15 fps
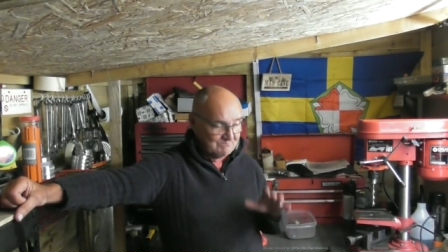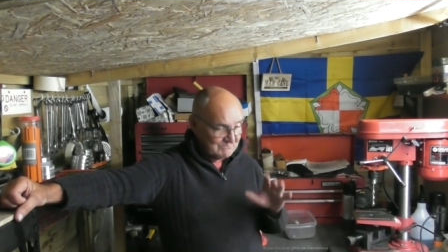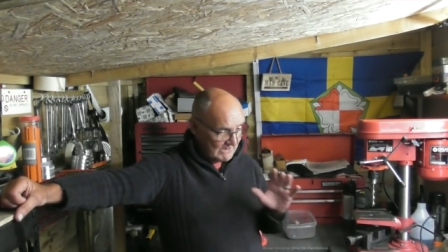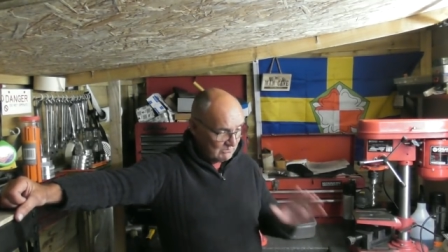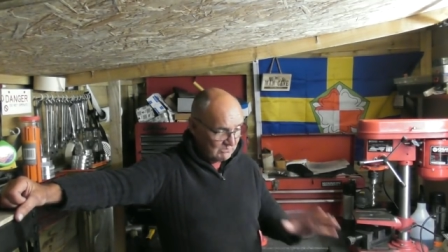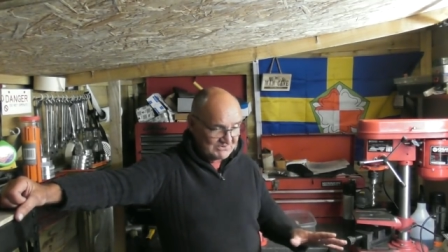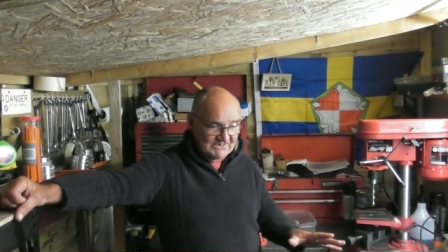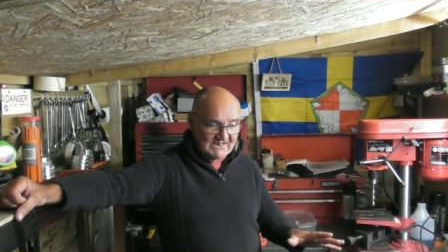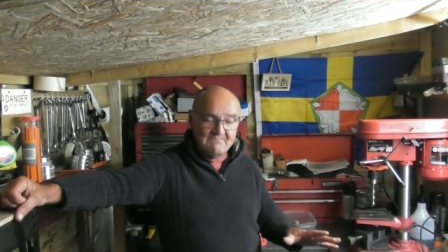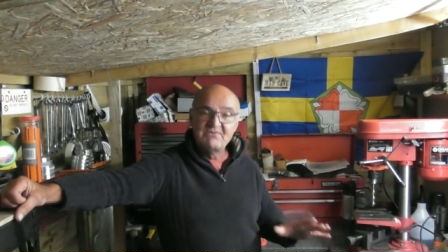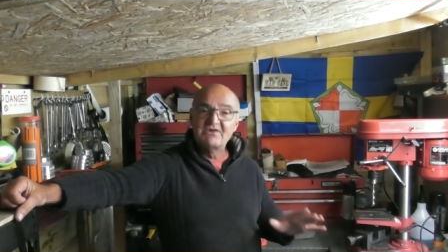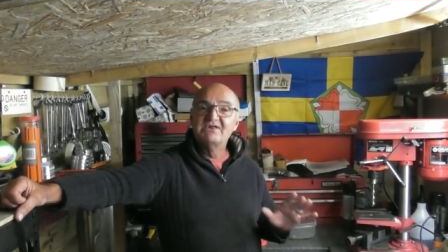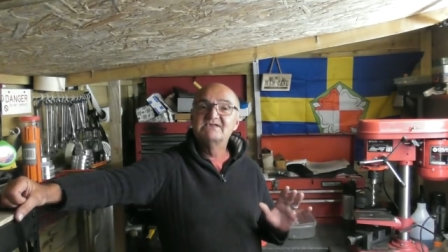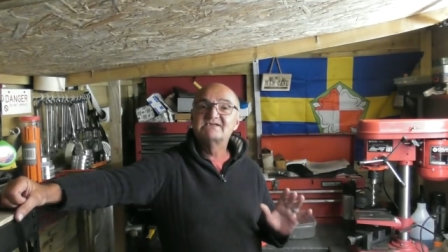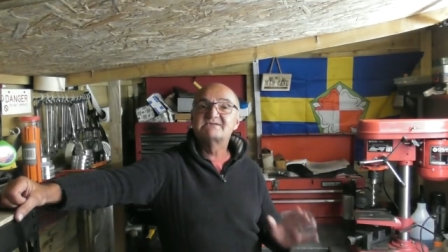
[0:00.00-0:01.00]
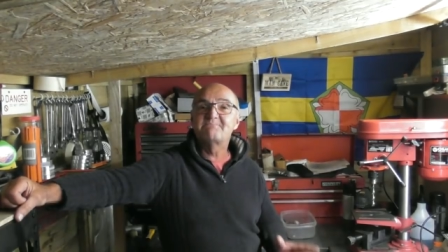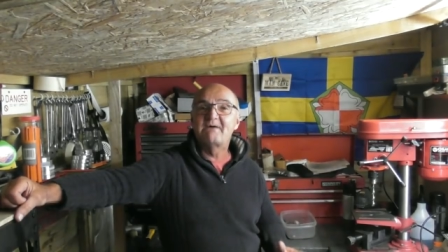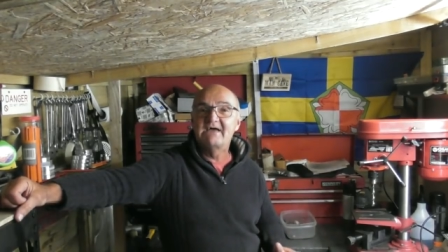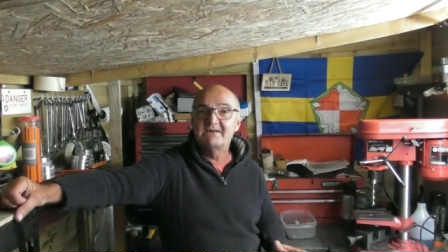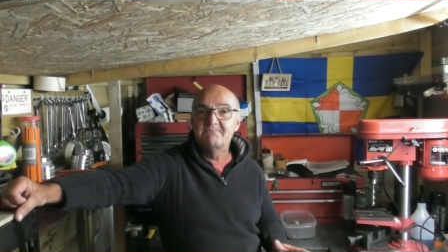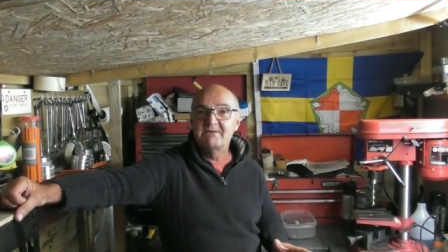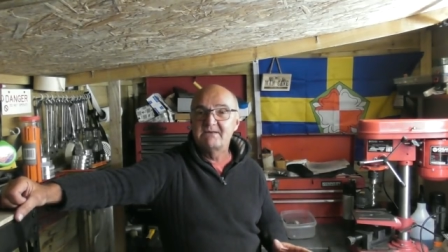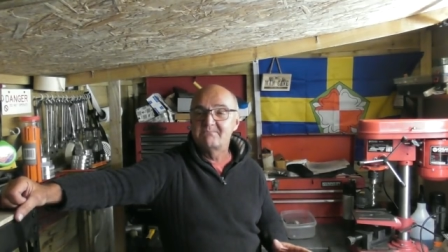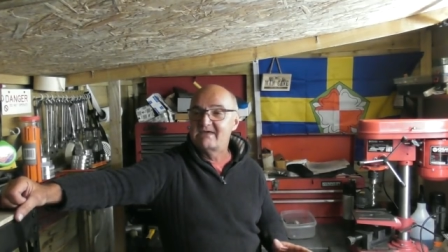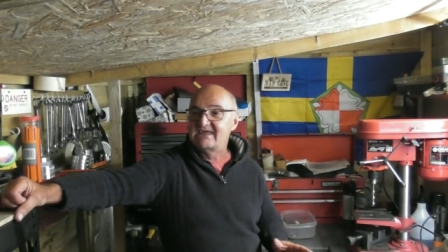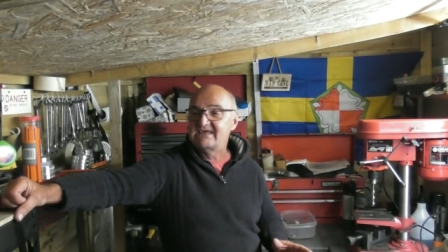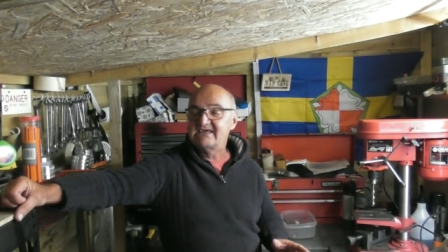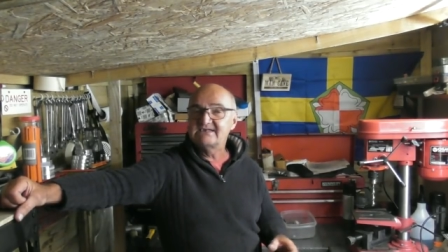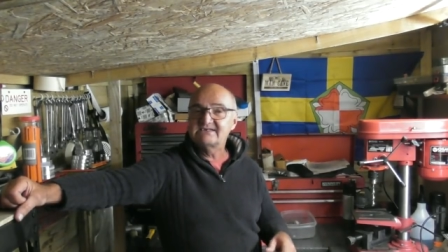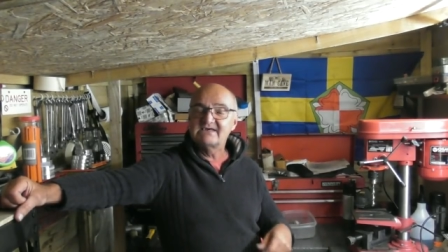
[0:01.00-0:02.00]
It wasn't him that inspired me to
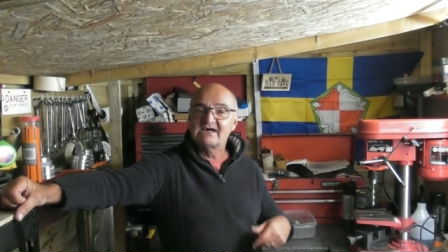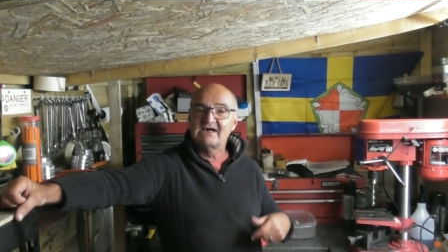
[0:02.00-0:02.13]
make it.